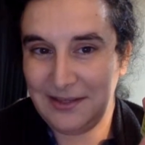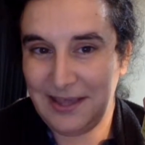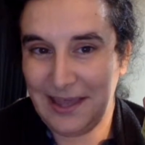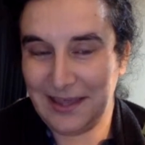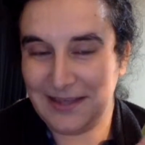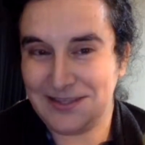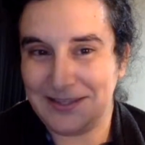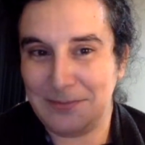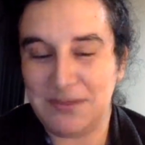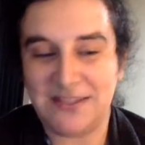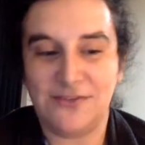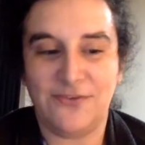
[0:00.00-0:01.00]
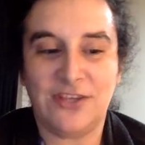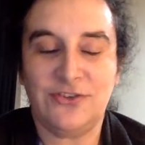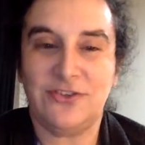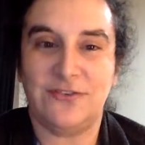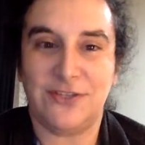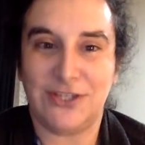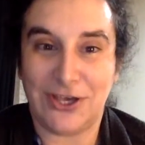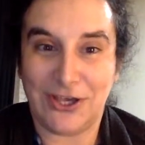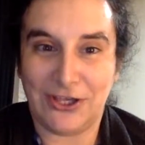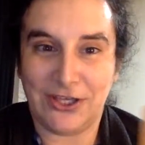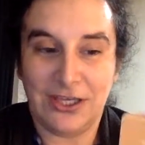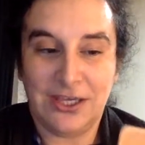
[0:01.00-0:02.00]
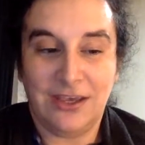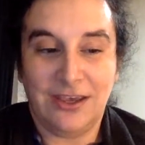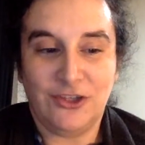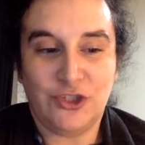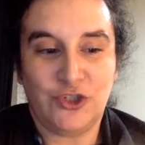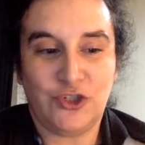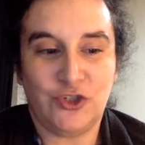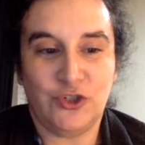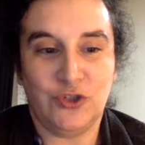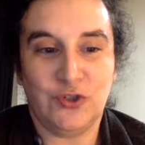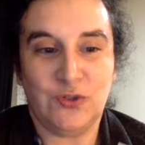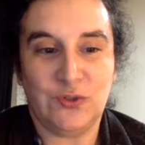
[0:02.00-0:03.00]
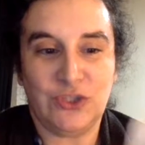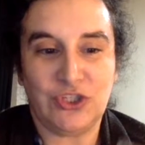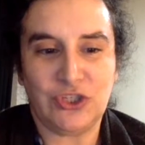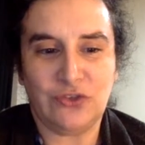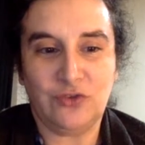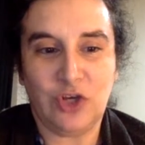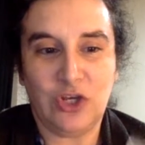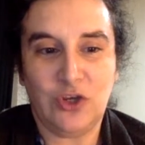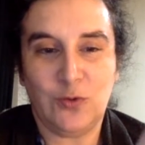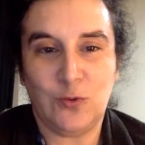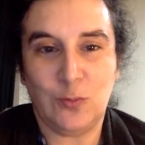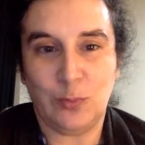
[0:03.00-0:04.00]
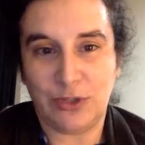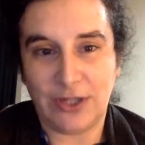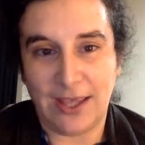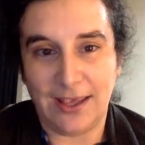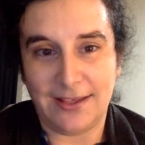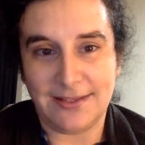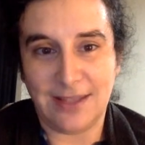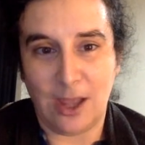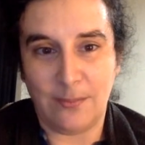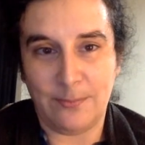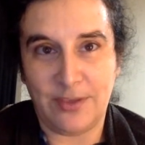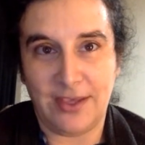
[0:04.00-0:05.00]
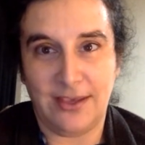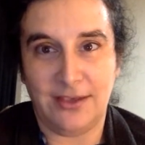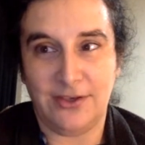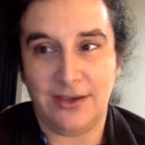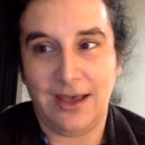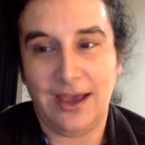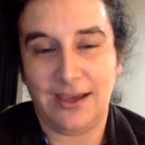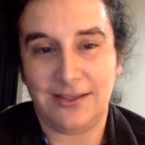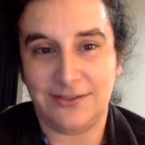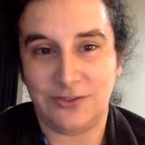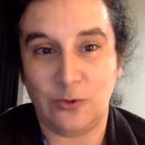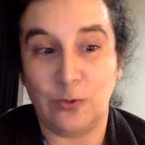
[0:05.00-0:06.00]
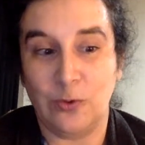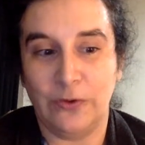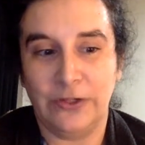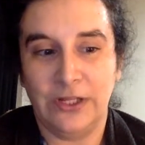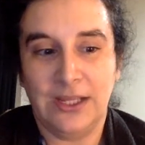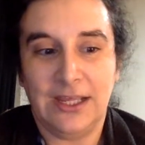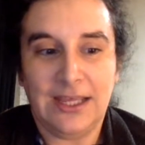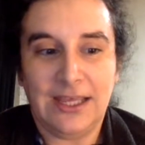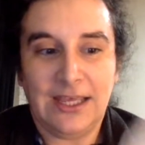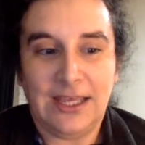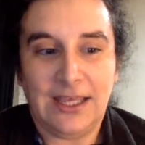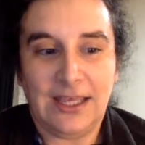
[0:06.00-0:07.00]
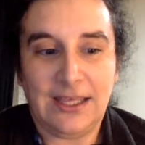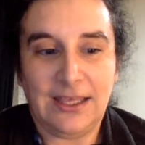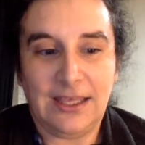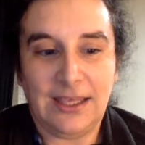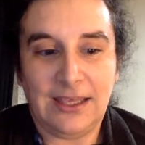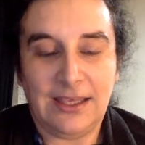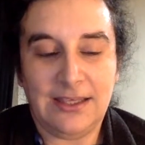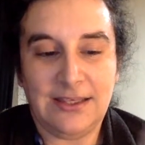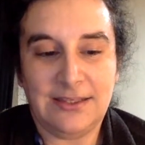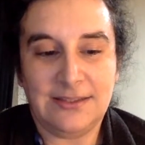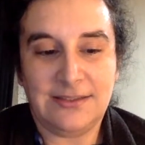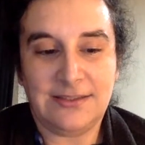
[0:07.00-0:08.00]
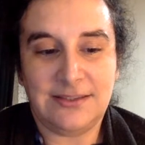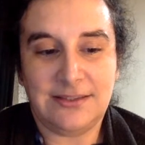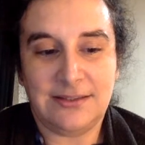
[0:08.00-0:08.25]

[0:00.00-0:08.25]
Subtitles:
And the misadventures of a dog to children who play zombie high school it's